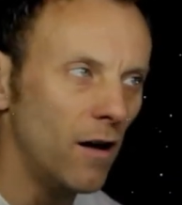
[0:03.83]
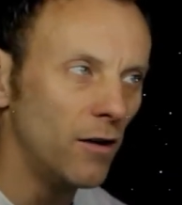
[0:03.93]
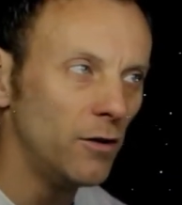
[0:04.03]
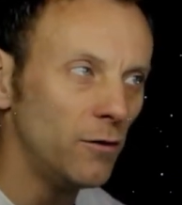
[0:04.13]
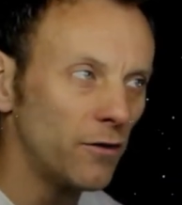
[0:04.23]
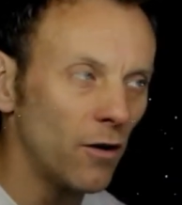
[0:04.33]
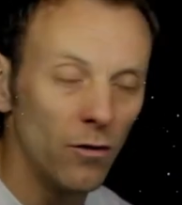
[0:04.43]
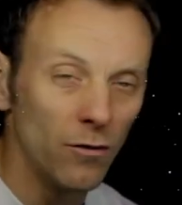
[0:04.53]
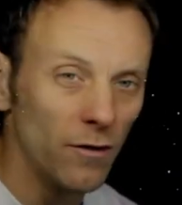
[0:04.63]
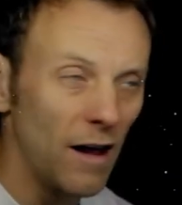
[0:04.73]
use
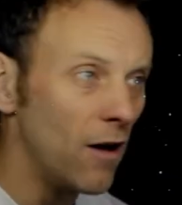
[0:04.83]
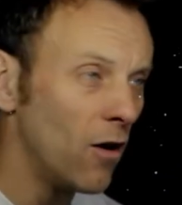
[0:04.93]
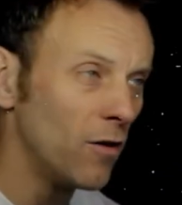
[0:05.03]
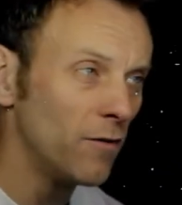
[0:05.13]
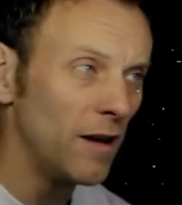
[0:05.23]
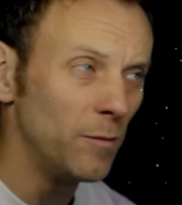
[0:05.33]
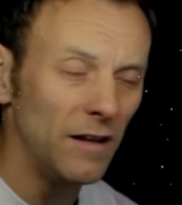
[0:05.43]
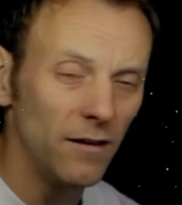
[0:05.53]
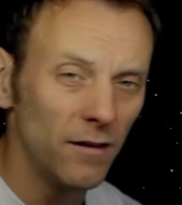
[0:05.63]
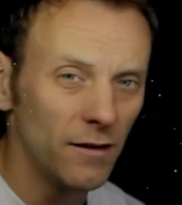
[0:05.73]
of half
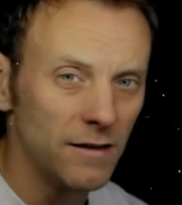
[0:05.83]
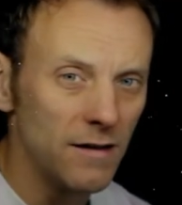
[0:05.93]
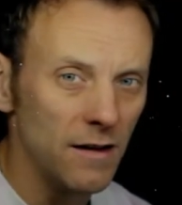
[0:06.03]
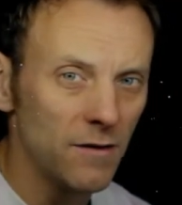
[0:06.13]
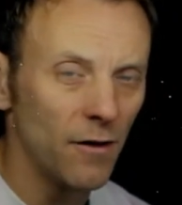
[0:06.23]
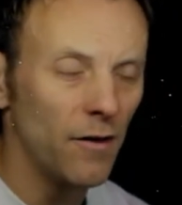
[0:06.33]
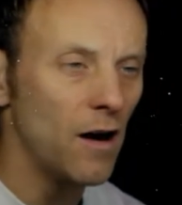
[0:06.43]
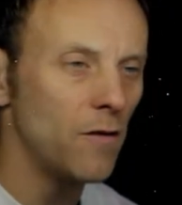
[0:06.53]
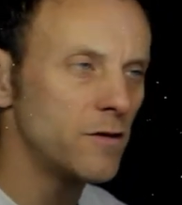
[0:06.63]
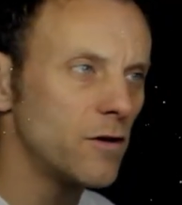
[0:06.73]
AB sine C to find the
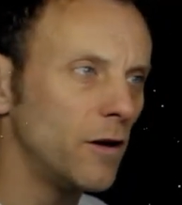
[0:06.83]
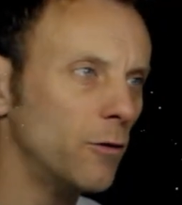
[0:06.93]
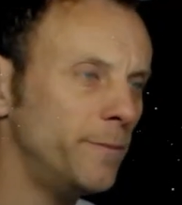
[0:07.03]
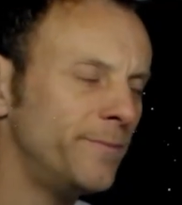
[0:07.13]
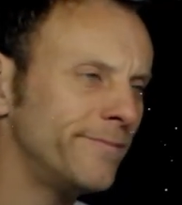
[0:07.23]
area of a triangle.